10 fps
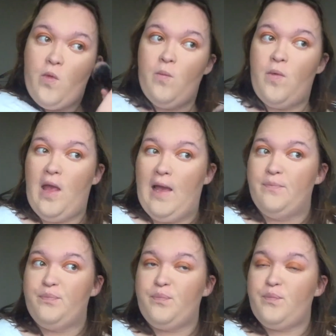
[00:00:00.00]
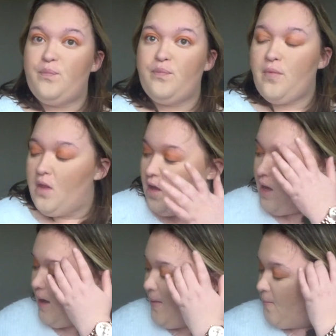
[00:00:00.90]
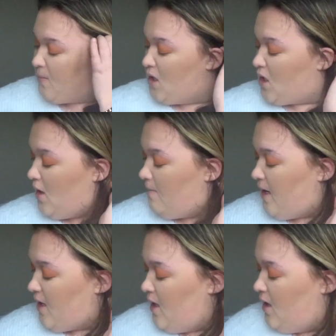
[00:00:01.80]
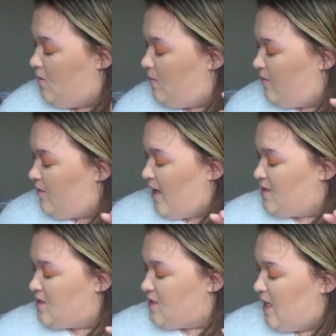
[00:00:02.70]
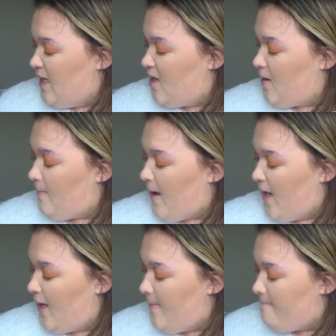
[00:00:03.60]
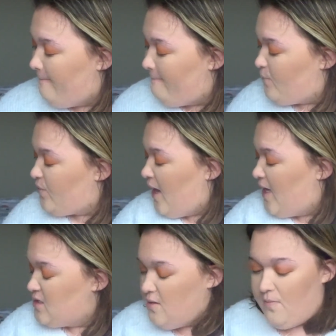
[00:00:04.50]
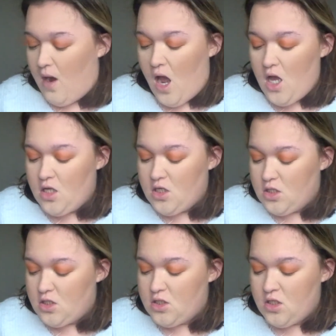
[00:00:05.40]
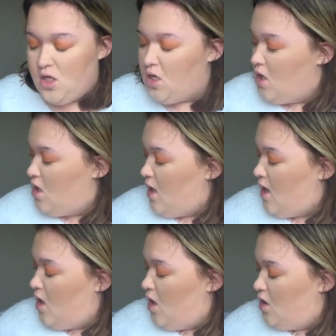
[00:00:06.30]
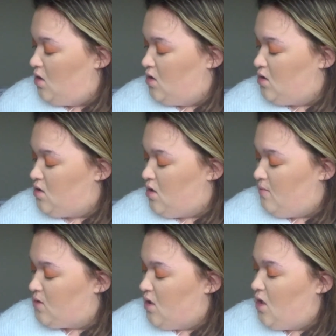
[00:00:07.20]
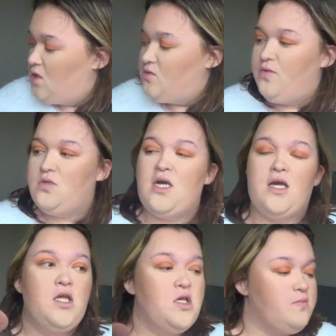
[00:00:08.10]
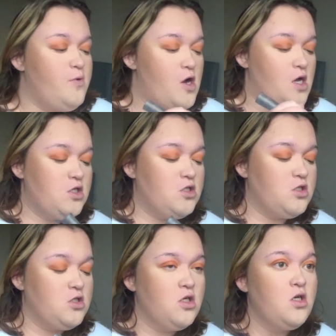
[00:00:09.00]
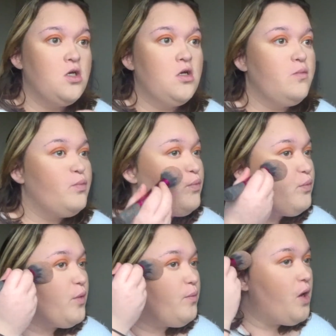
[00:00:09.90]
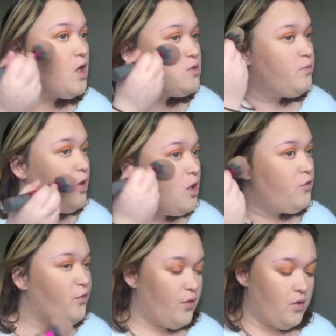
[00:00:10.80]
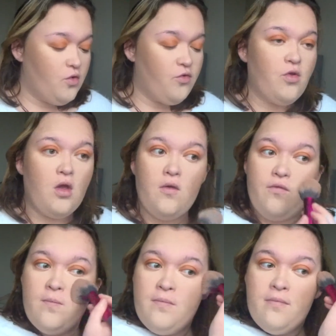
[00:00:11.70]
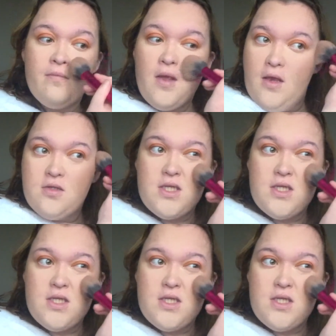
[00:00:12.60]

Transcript: But yeah, and then I'm gonna go back in with that Sleek palette that has the blush, and I'm just gonna use a Real Techniques brush, the blush brush, just to kind of, I